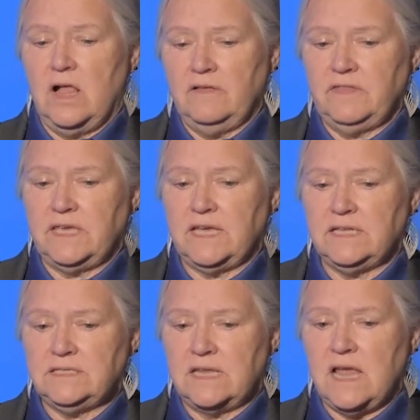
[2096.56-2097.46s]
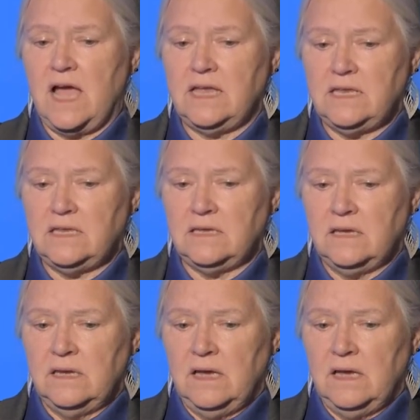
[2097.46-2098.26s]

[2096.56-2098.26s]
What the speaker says: all of the kids and hiding